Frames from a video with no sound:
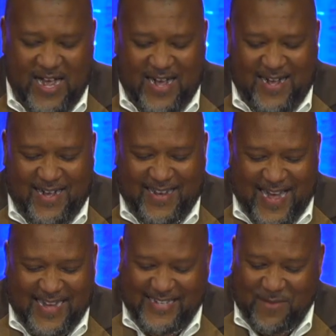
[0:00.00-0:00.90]

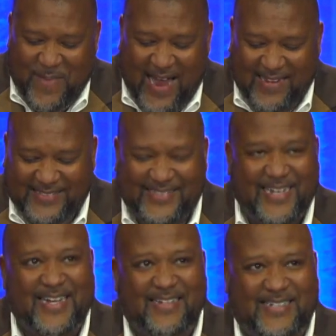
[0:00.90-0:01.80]
Gaza, the
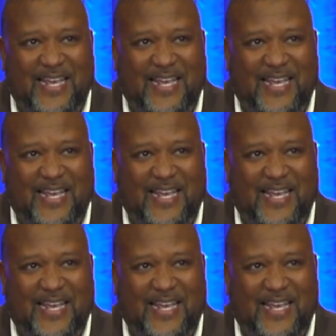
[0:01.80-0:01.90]
Palestinians.